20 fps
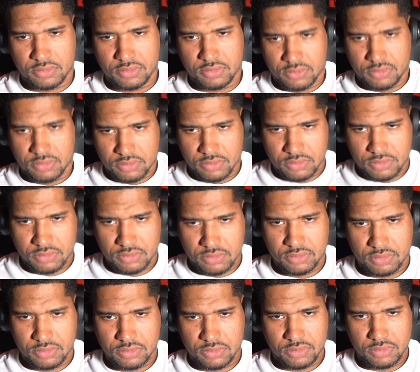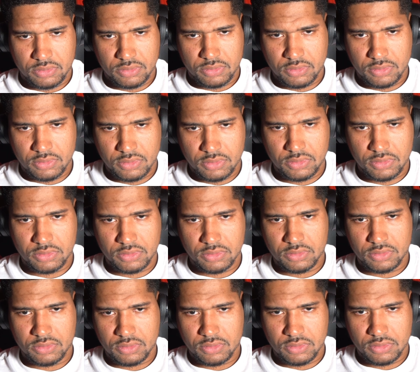
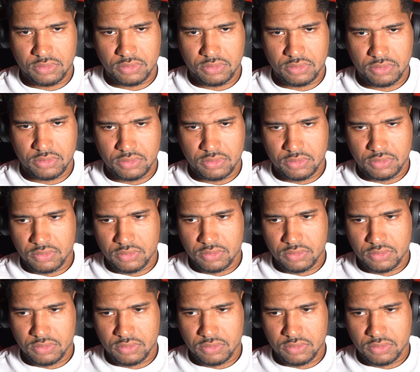Nobody speaks.